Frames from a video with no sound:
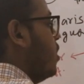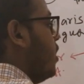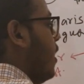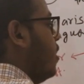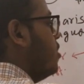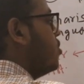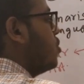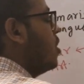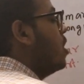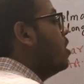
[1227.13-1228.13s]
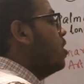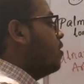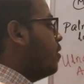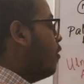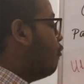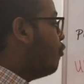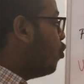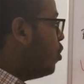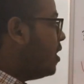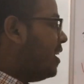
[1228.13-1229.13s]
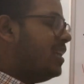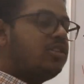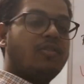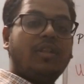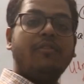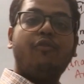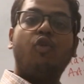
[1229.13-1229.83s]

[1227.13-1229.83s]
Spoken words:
the tendons for each of the